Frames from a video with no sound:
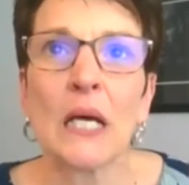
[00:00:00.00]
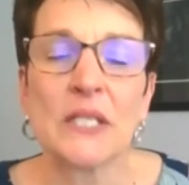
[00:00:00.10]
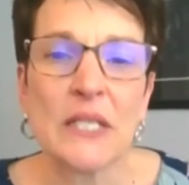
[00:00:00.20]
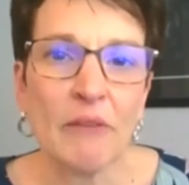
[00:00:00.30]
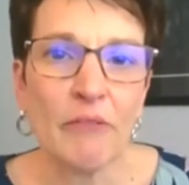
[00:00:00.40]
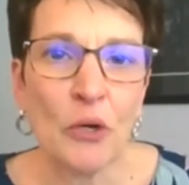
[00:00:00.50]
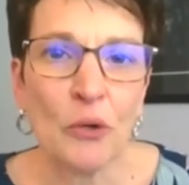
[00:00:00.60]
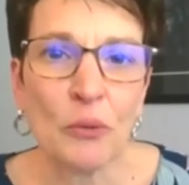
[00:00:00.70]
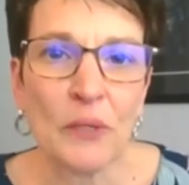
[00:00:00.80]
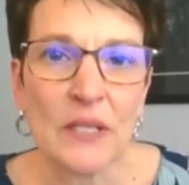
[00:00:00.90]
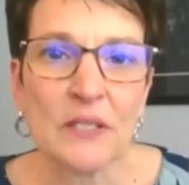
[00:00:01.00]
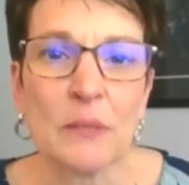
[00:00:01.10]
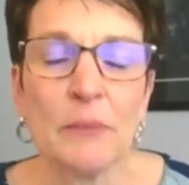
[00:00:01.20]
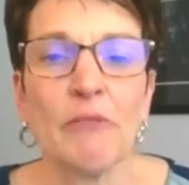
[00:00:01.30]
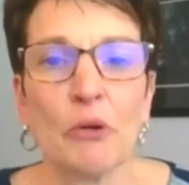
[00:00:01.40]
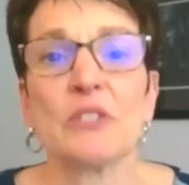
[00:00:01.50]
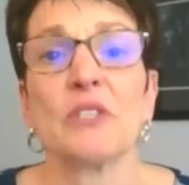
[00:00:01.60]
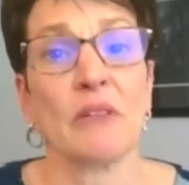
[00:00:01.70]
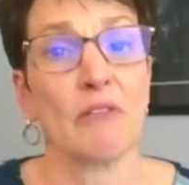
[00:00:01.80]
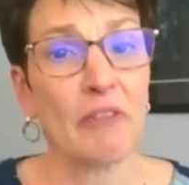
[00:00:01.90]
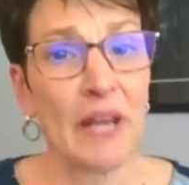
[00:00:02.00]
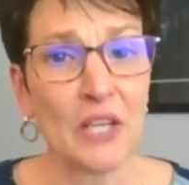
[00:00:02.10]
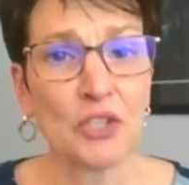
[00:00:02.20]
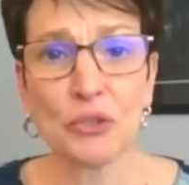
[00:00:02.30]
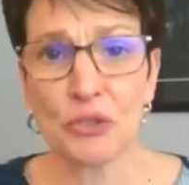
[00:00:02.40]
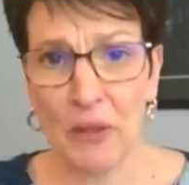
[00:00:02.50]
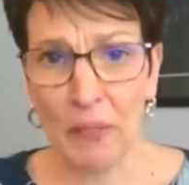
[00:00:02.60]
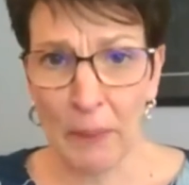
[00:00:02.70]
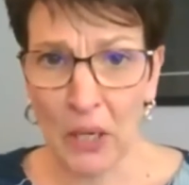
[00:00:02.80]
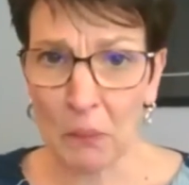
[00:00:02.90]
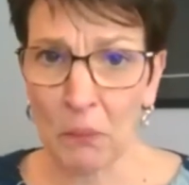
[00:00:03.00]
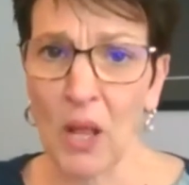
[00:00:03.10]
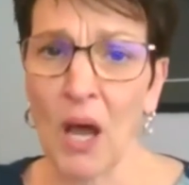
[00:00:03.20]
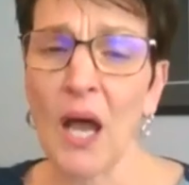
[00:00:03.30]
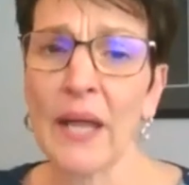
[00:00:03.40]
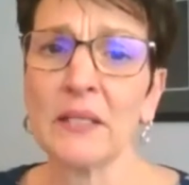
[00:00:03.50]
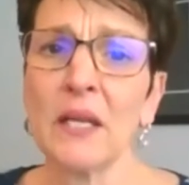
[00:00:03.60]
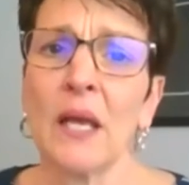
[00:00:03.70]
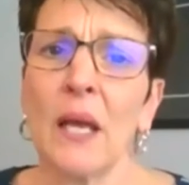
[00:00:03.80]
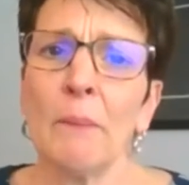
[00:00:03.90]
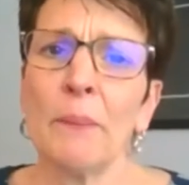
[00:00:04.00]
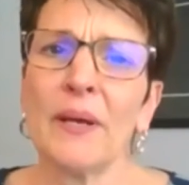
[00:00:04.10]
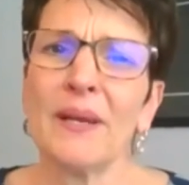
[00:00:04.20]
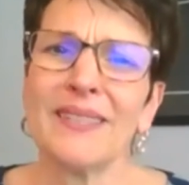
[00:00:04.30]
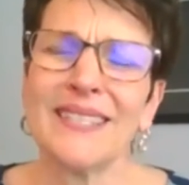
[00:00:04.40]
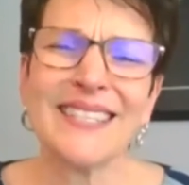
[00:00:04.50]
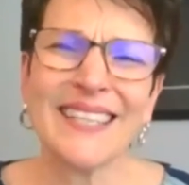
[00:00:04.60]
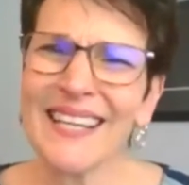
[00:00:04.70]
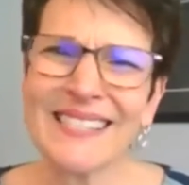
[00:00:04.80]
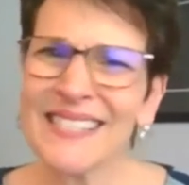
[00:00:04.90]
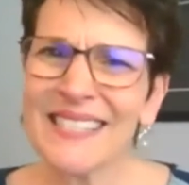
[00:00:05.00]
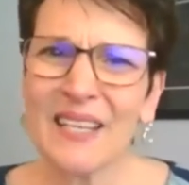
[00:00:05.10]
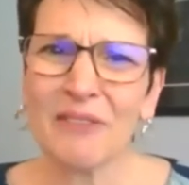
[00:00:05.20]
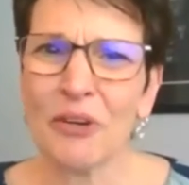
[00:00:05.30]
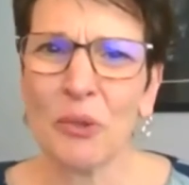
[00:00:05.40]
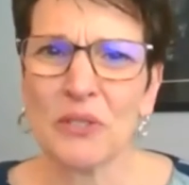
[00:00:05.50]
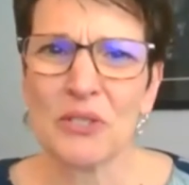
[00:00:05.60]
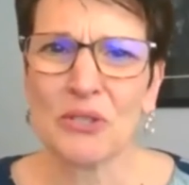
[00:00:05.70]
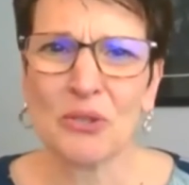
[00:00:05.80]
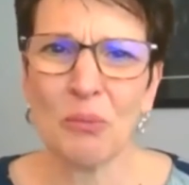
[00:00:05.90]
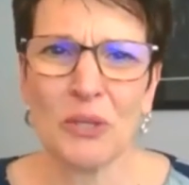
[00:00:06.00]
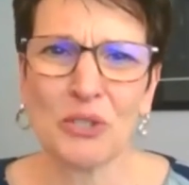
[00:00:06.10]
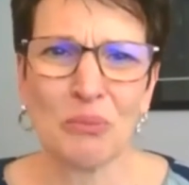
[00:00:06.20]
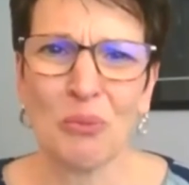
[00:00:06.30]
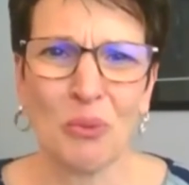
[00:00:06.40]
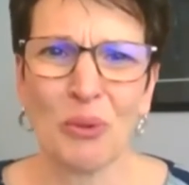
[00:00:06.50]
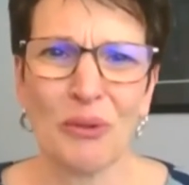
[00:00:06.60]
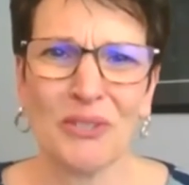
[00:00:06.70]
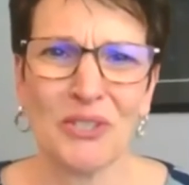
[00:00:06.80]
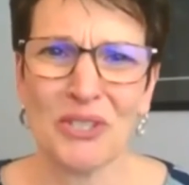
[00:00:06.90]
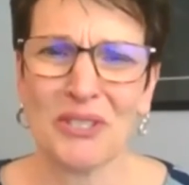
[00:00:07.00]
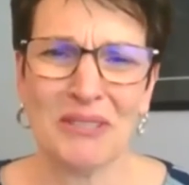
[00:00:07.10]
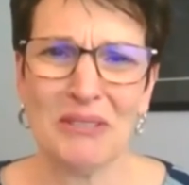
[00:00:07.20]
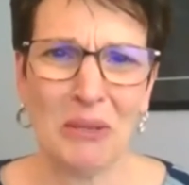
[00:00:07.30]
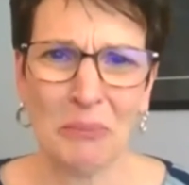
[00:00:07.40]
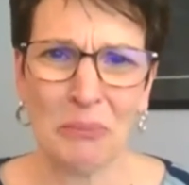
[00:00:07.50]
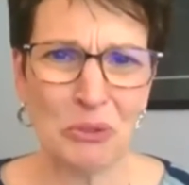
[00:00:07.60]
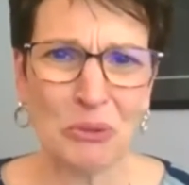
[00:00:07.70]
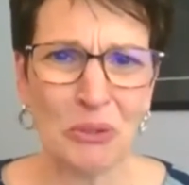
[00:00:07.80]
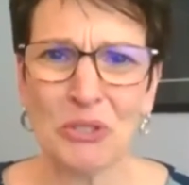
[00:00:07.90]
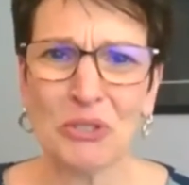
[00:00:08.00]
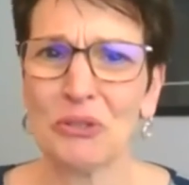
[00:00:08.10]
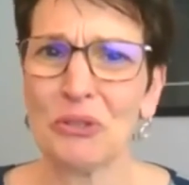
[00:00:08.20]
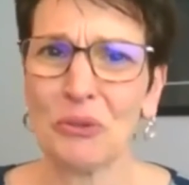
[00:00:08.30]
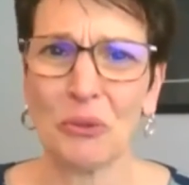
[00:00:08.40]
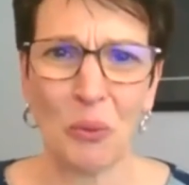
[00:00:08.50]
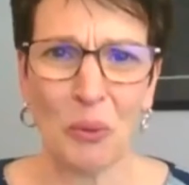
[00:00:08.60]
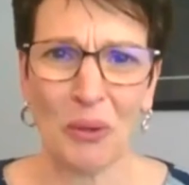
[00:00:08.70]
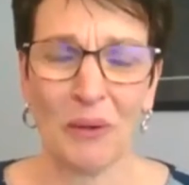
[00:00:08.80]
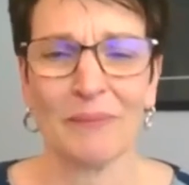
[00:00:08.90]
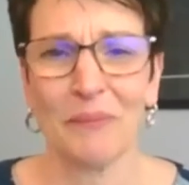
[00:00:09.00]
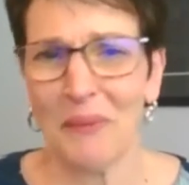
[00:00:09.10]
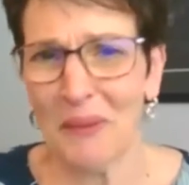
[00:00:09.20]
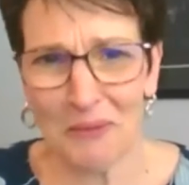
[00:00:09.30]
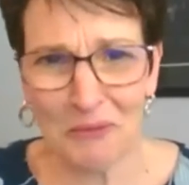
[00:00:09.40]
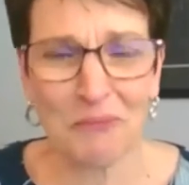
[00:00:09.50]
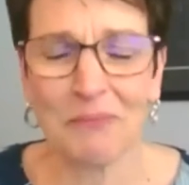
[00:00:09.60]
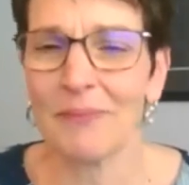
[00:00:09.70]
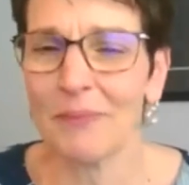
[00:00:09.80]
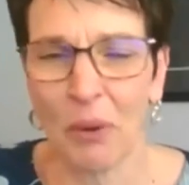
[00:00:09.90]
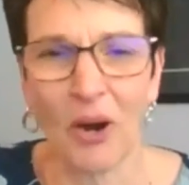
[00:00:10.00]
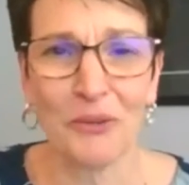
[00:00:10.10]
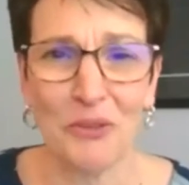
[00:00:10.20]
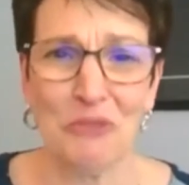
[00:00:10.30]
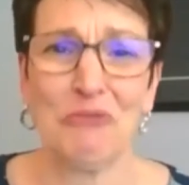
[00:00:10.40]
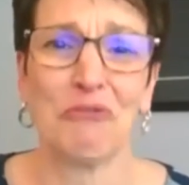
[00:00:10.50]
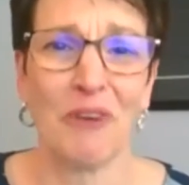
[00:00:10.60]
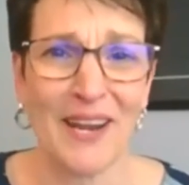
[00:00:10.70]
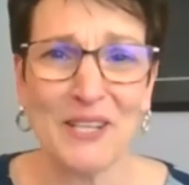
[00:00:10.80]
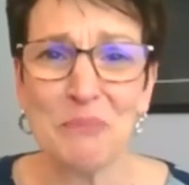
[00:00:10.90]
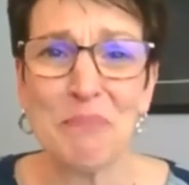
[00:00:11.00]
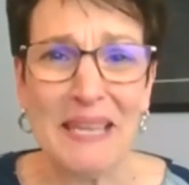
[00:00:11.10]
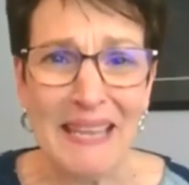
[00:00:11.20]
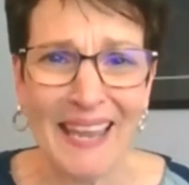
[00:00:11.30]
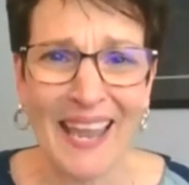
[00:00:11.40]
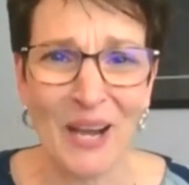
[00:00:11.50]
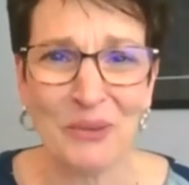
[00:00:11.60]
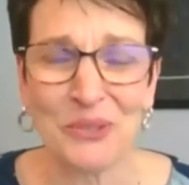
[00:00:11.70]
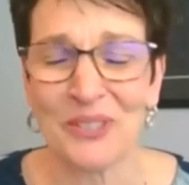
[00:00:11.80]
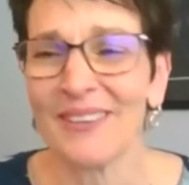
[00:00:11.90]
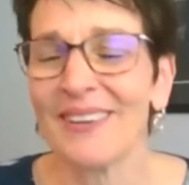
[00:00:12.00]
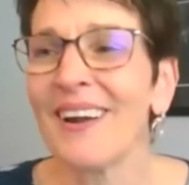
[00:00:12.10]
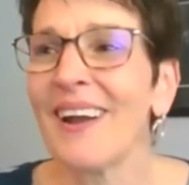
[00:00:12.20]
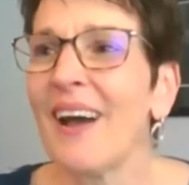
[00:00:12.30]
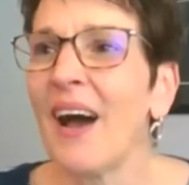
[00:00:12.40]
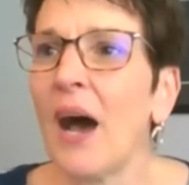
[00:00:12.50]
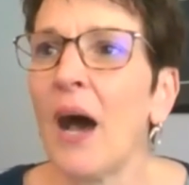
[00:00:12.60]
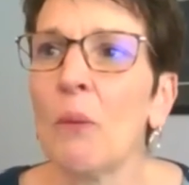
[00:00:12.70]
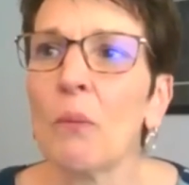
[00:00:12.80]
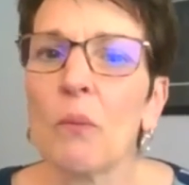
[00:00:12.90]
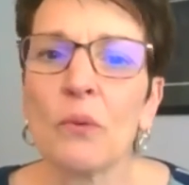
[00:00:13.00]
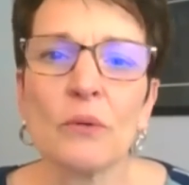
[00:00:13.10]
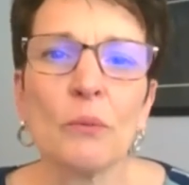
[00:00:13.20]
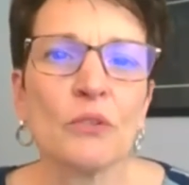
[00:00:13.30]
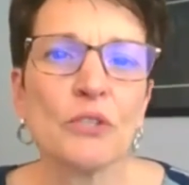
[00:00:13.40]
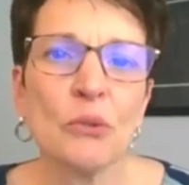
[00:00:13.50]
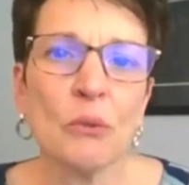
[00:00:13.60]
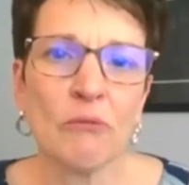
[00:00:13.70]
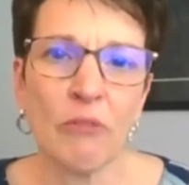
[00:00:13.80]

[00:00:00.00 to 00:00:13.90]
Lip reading: a CFO needs to be focused on the financials, on the bottom line, But today's CFO is so much more than just a numbers cruncher or, pardon the phrase, bean counter. We're so